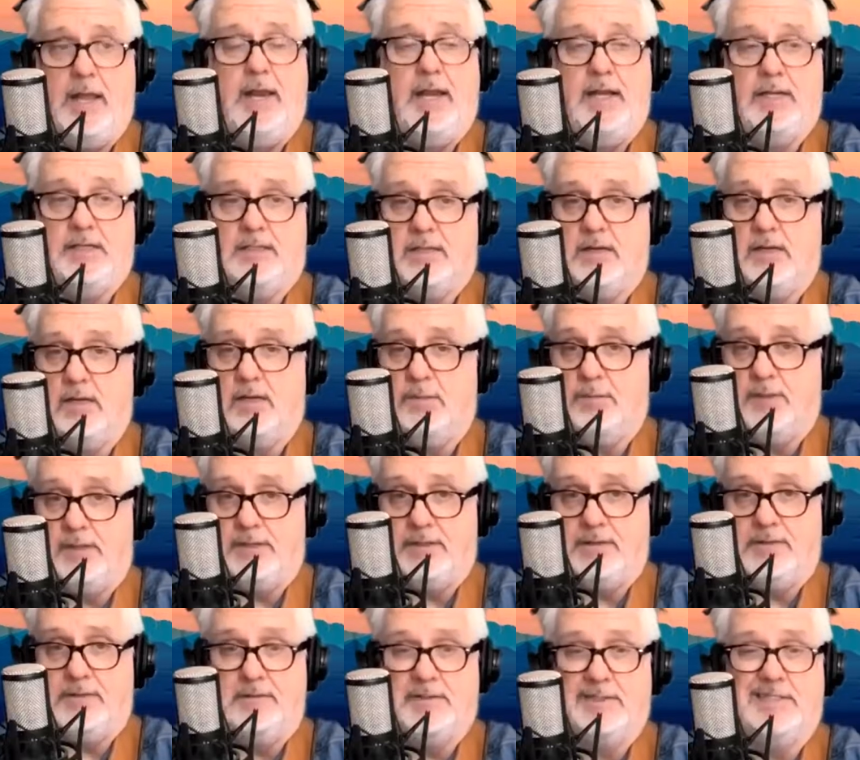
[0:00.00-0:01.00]
it's going to be
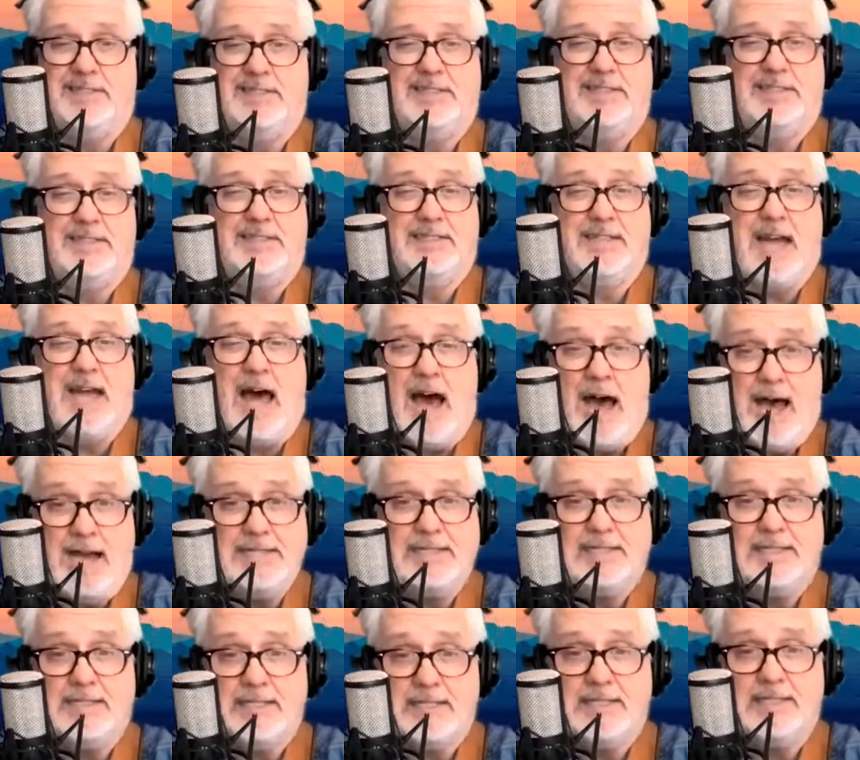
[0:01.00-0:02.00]
high
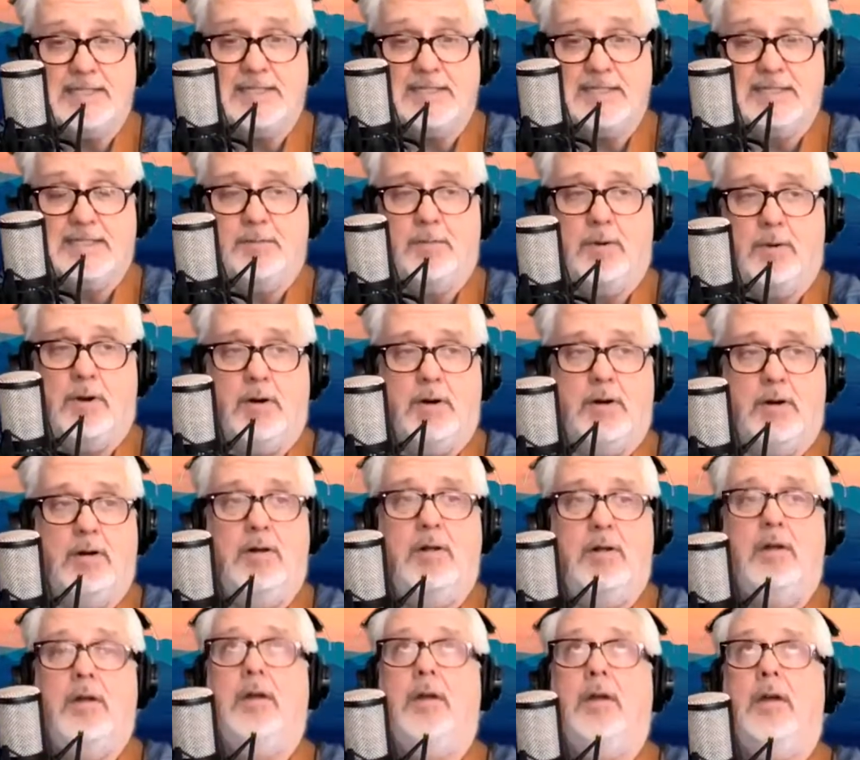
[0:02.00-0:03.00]
60s tomorrow.
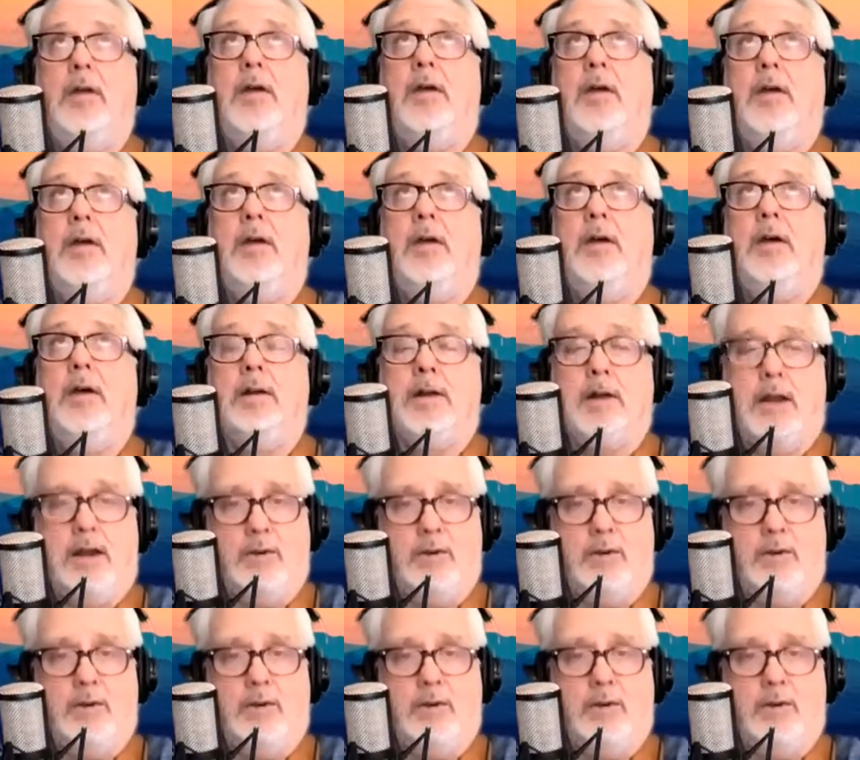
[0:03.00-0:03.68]
Got